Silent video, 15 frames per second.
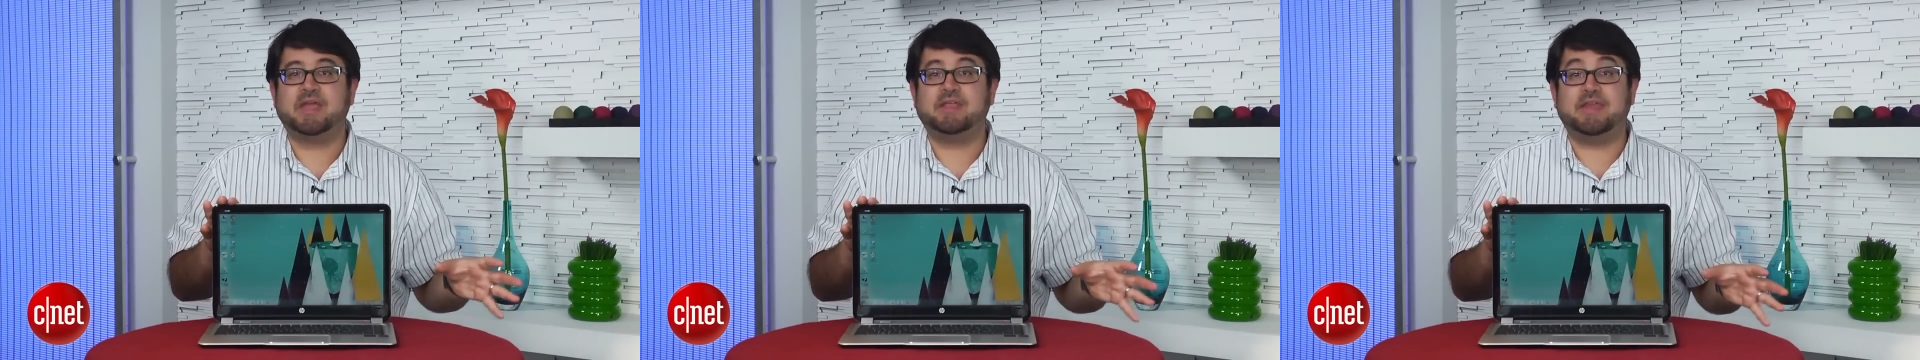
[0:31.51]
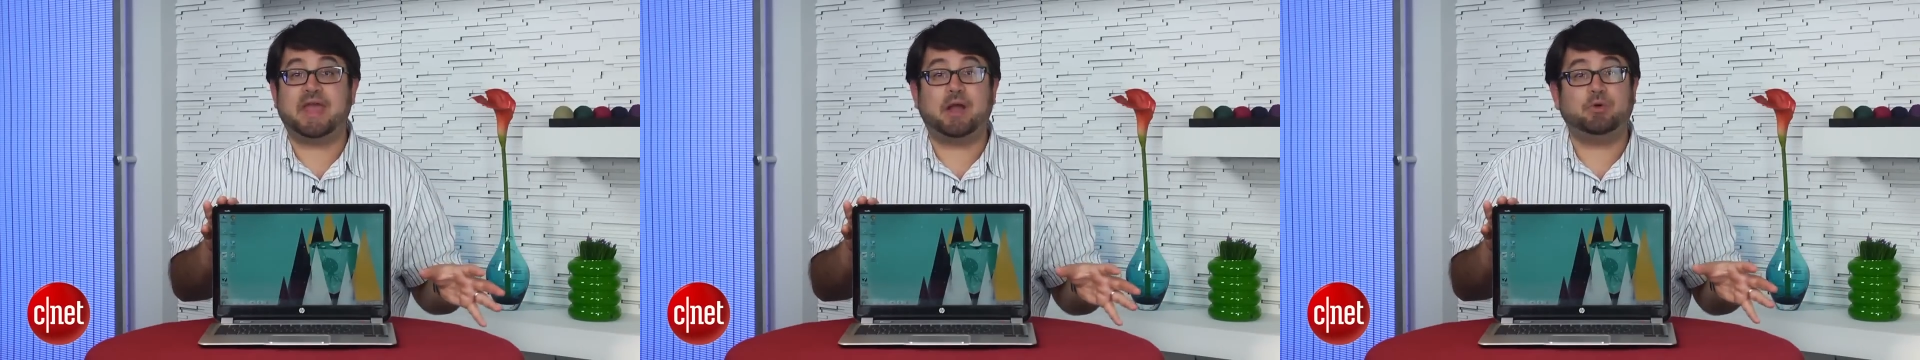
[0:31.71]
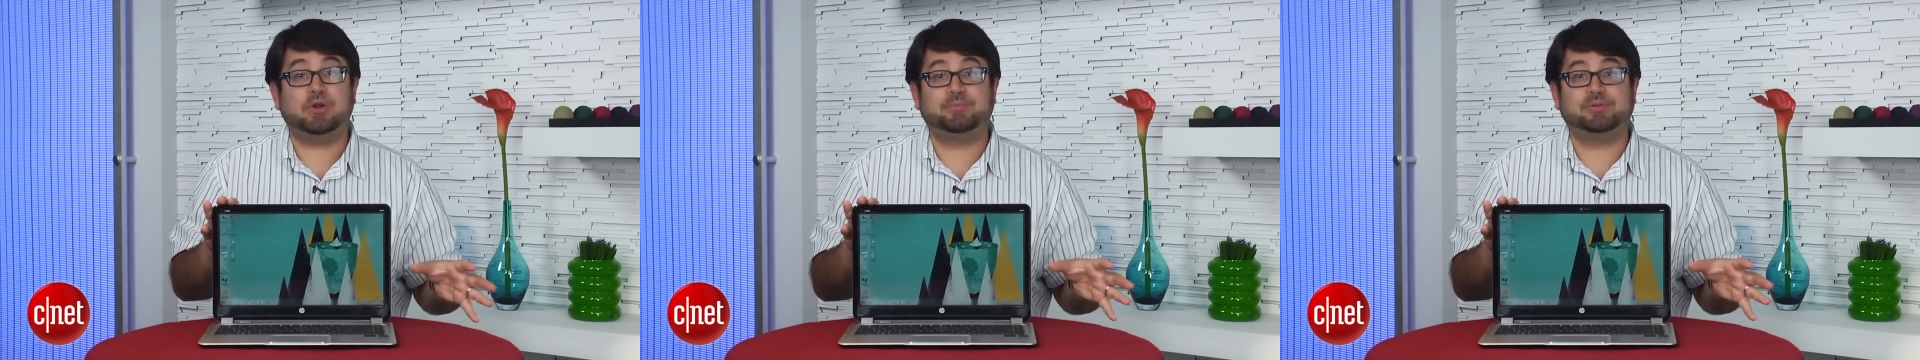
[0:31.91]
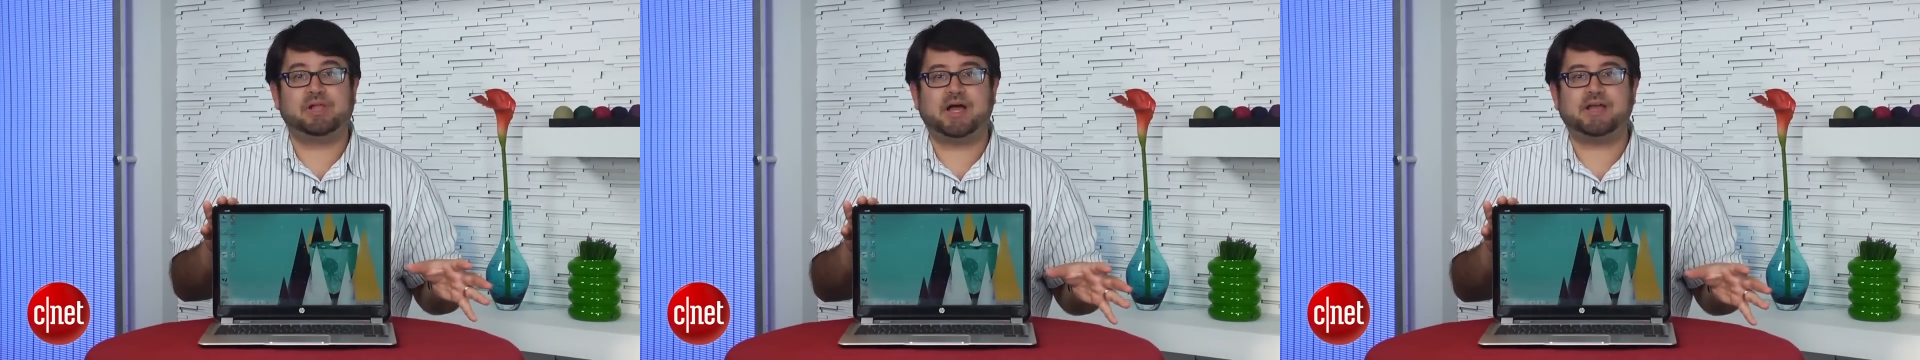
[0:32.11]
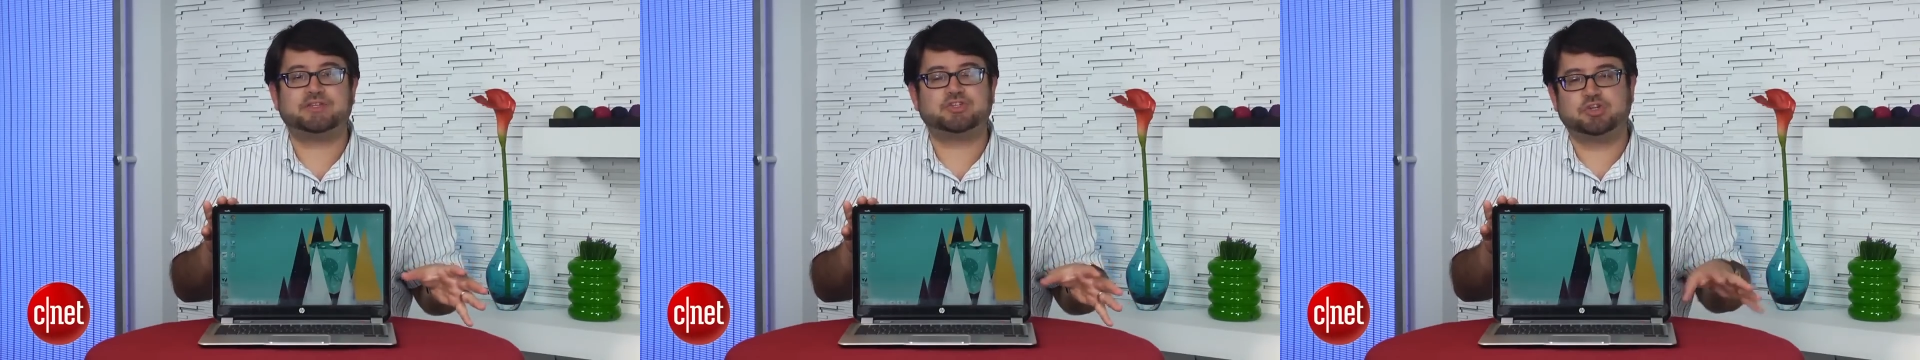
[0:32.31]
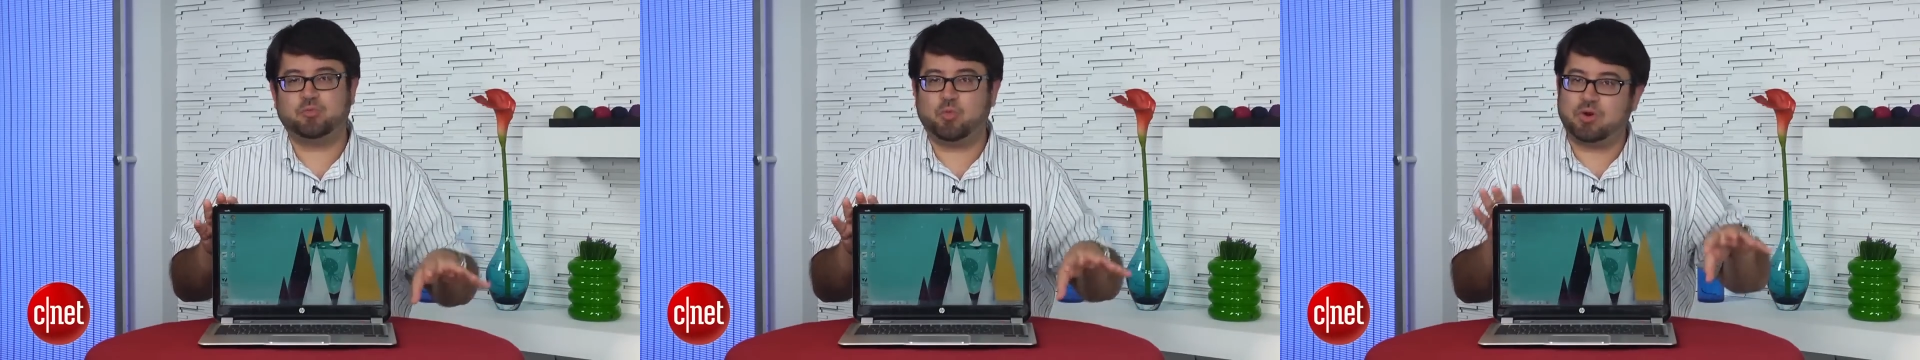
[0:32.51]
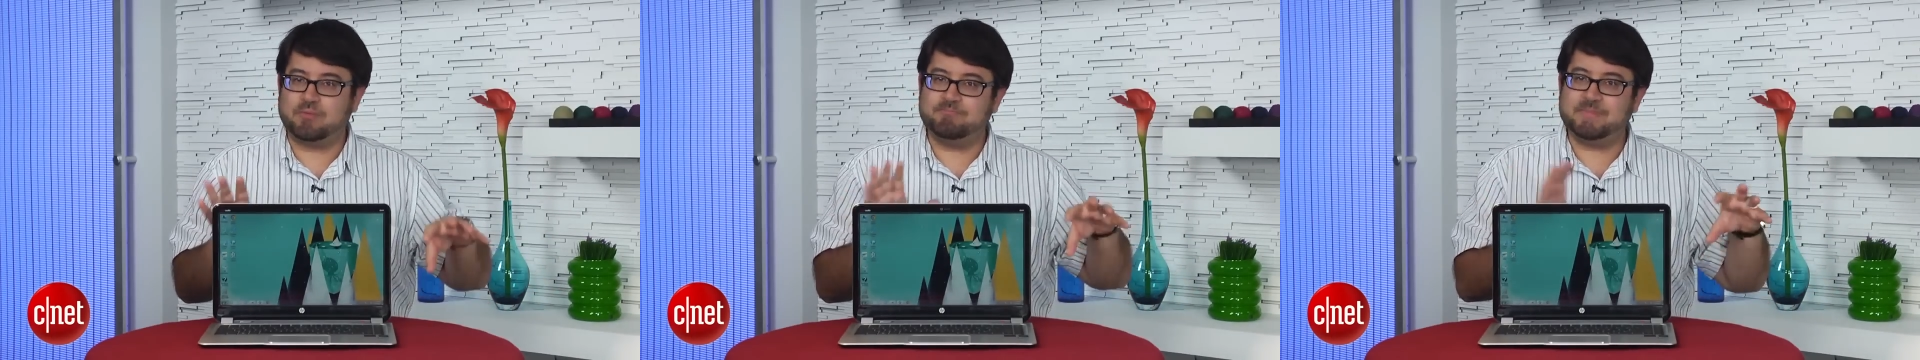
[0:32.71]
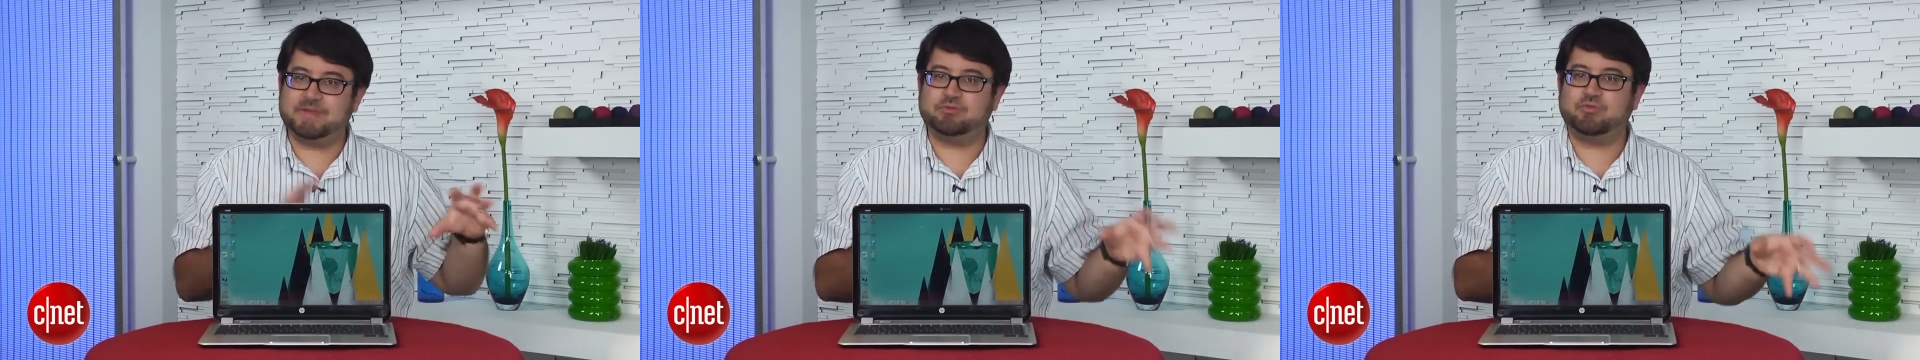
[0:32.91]
Now it applies to a more
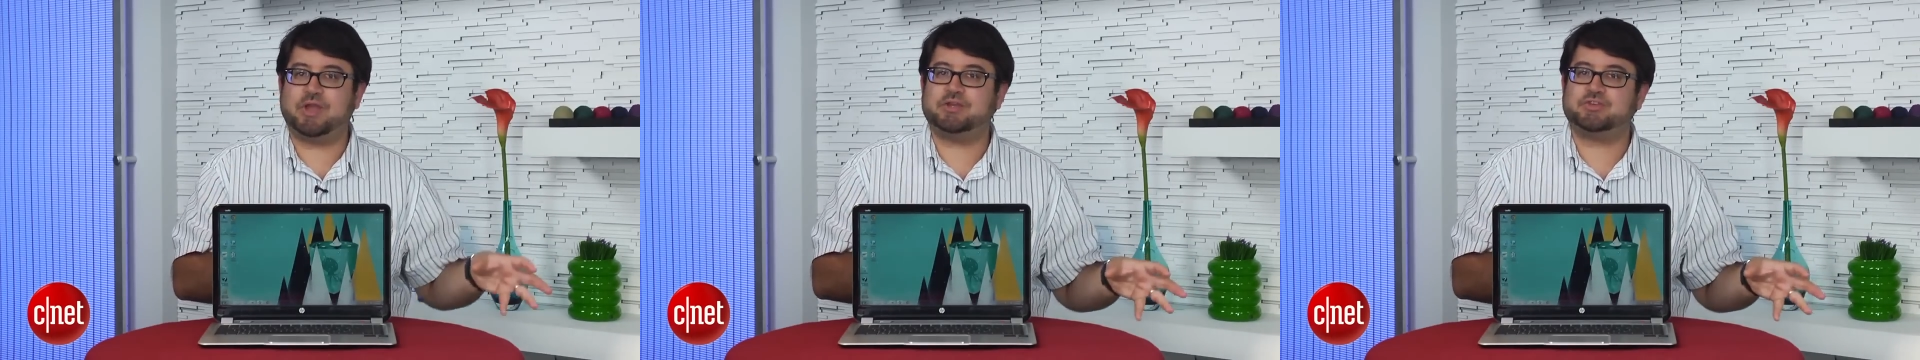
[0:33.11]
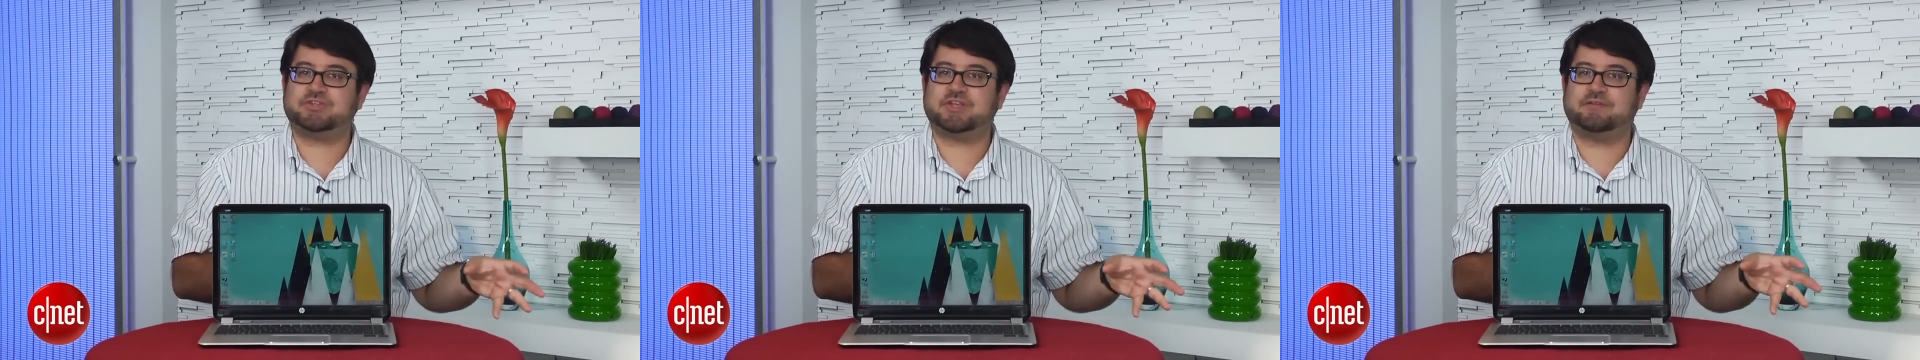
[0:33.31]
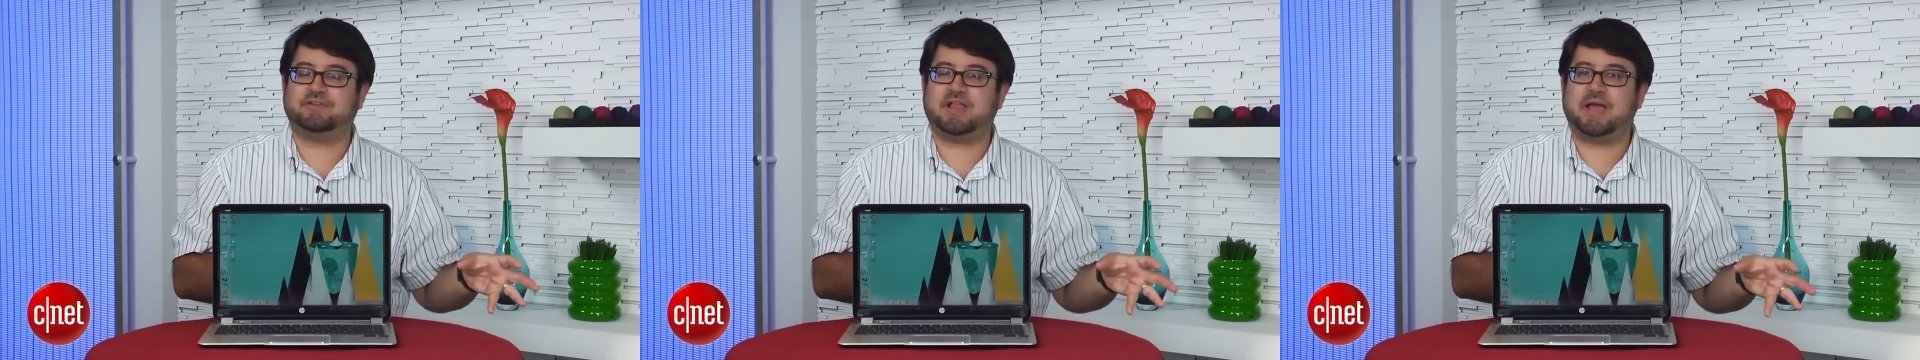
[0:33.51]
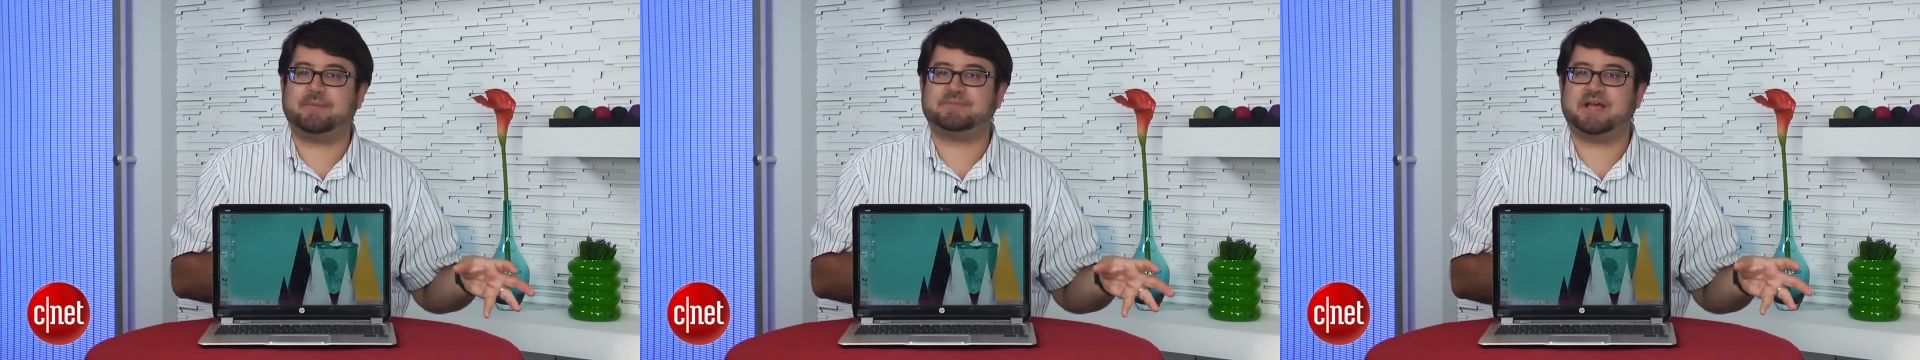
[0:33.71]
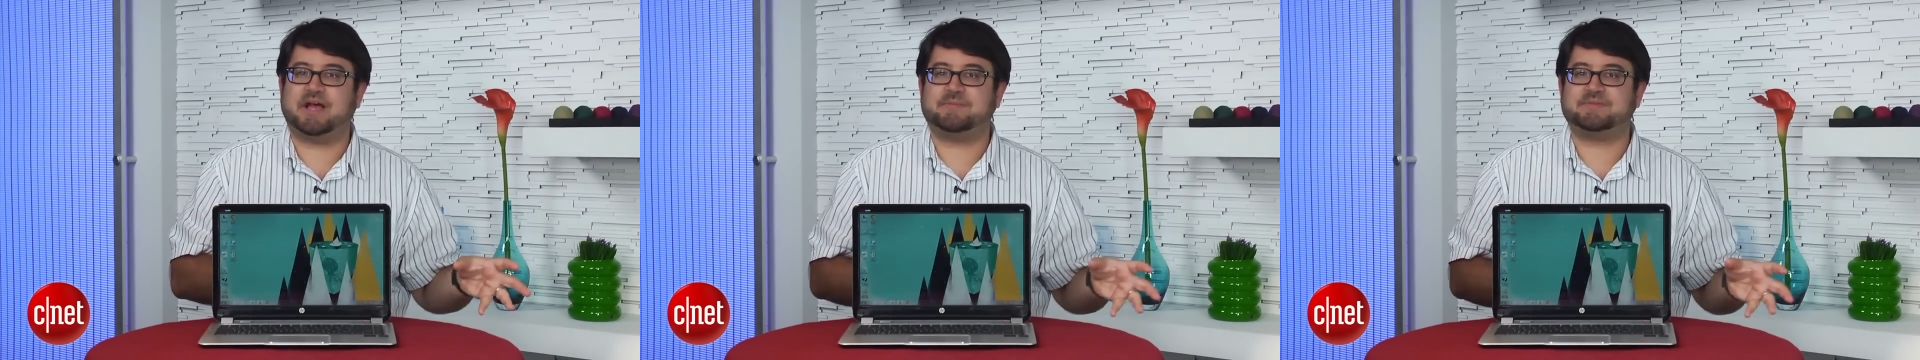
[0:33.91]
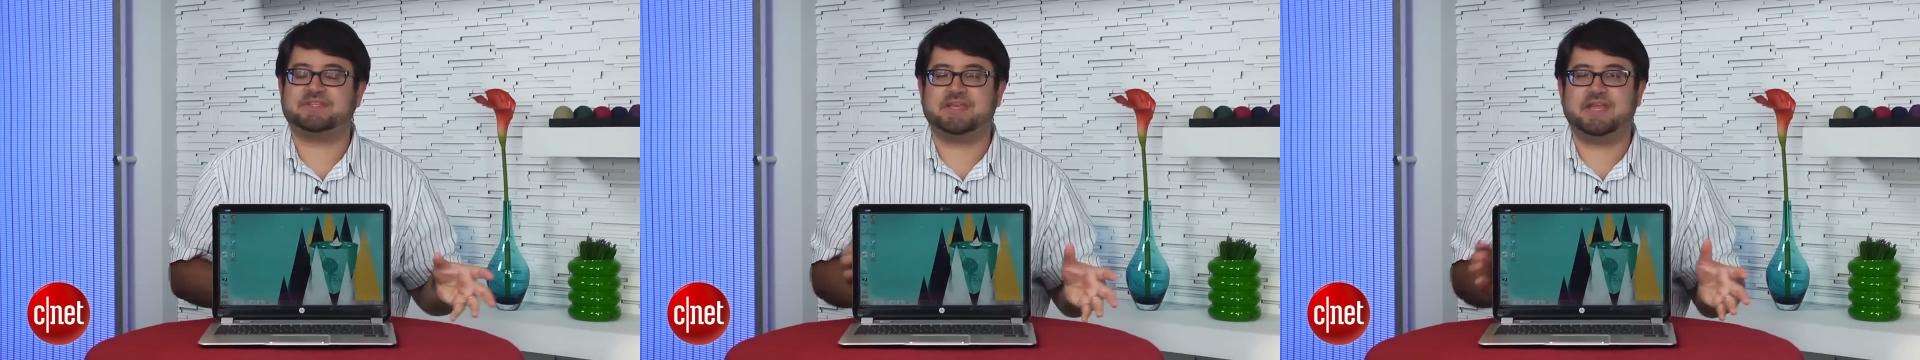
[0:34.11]
mid-range set of laptops.